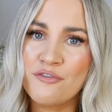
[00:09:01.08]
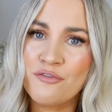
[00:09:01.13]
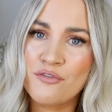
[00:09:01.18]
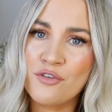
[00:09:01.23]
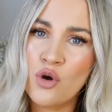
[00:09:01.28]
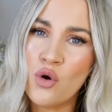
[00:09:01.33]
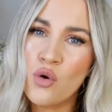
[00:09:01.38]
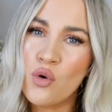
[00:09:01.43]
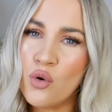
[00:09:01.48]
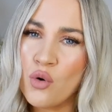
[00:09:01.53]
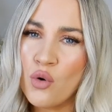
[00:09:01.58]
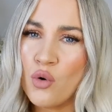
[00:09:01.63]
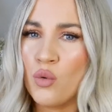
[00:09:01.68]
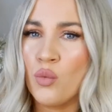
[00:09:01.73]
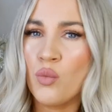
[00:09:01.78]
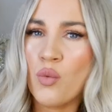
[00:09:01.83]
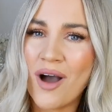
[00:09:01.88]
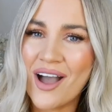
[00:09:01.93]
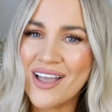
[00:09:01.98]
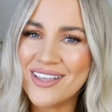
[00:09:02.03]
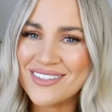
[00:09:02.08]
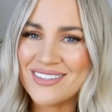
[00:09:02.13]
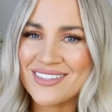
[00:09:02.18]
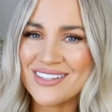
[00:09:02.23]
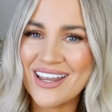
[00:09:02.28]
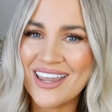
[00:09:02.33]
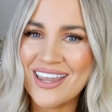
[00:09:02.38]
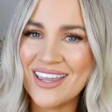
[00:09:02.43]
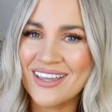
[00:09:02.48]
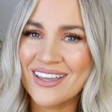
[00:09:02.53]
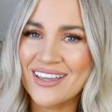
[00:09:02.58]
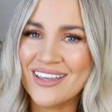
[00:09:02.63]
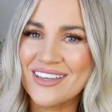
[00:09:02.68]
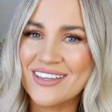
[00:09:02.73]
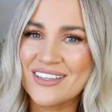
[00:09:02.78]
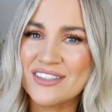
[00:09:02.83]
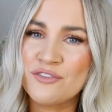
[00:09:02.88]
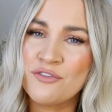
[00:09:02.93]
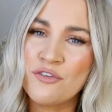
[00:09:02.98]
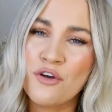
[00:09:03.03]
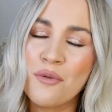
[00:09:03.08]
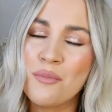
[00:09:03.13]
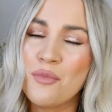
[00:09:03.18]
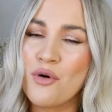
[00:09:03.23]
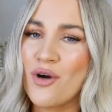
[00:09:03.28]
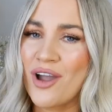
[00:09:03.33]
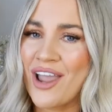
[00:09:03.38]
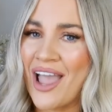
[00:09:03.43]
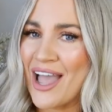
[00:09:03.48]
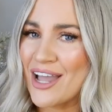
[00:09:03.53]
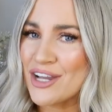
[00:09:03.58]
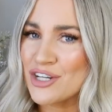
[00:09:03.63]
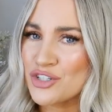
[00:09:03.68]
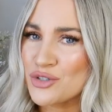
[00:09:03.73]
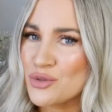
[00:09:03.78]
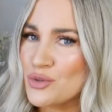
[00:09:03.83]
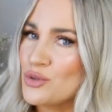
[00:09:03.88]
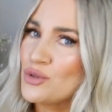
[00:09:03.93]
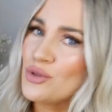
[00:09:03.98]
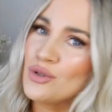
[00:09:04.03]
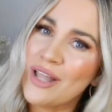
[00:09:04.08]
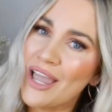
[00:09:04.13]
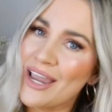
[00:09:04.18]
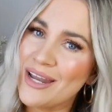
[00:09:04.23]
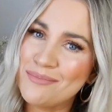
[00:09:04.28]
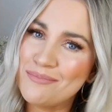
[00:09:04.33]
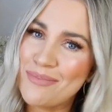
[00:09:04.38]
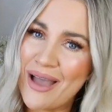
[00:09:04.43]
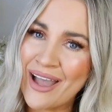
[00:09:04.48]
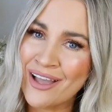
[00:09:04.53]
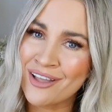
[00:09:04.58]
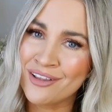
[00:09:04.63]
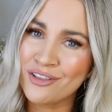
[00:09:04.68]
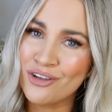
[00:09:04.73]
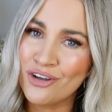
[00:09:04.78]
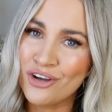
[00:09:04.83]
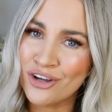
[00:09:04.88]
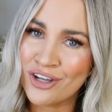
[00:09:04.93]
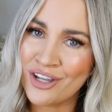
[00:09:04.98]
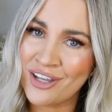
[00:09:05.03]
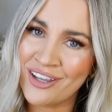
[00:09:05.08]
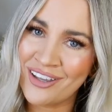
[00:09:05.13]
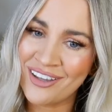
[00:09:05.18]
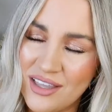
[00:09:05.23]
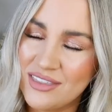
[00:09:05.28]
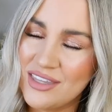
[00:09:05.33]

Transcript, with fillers: of cool white sneakers for a more casual, laid-back look.